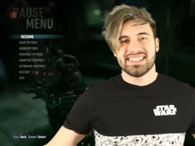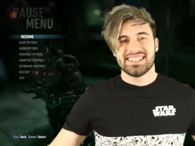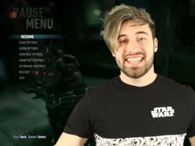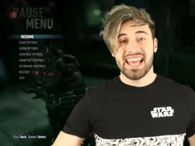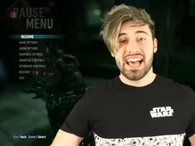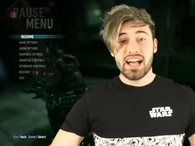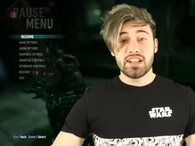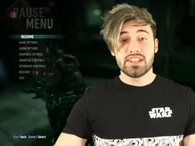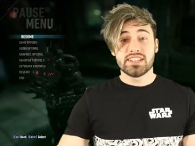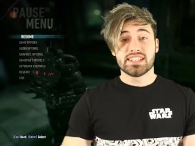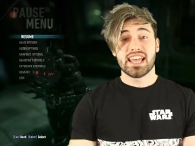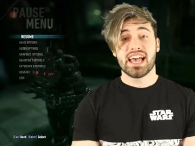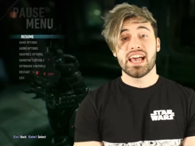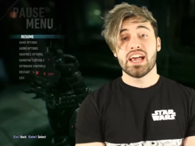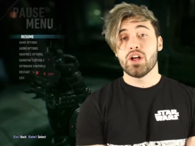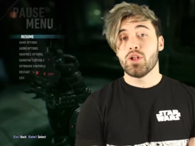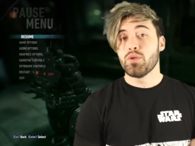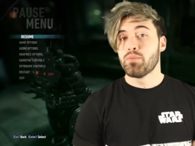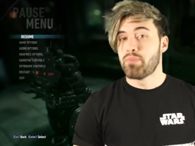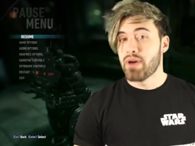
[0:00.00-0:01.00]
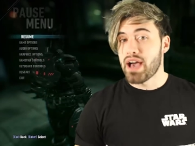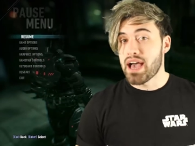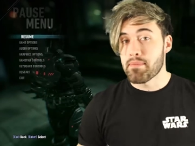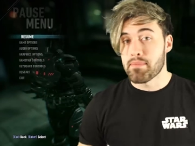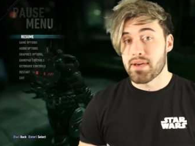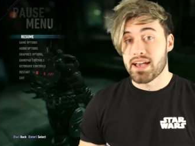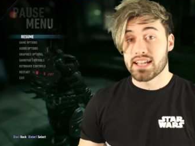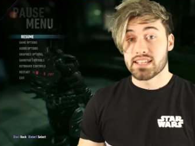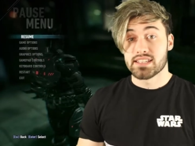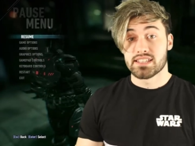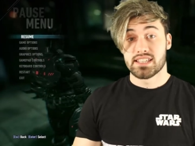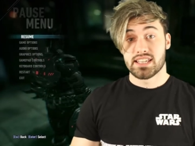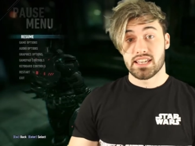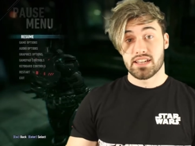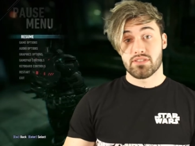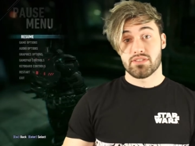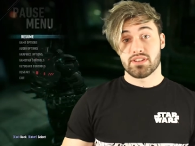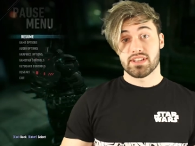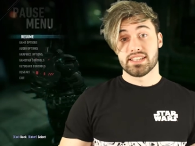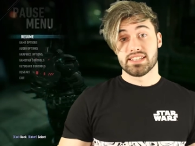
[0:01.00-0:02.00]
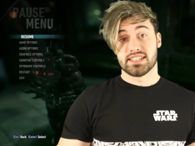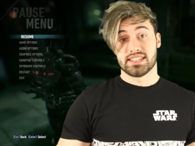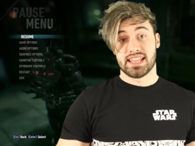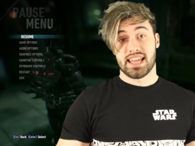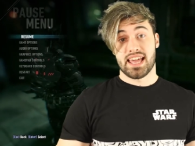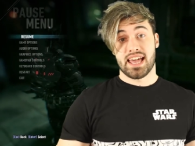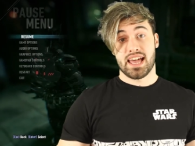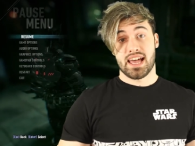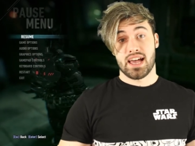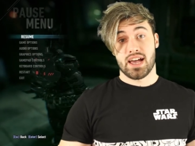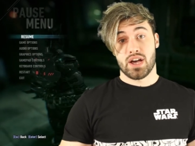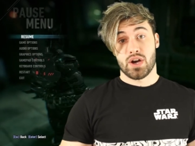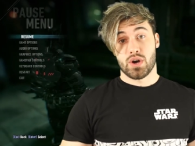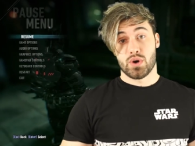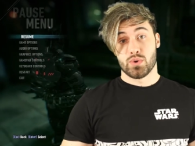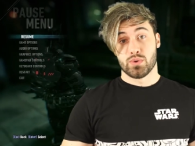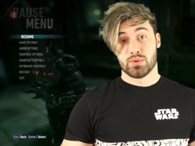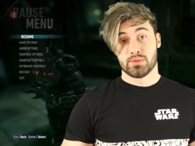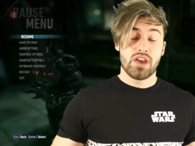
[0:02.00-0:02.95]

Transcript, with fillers: Telltale Batman series now.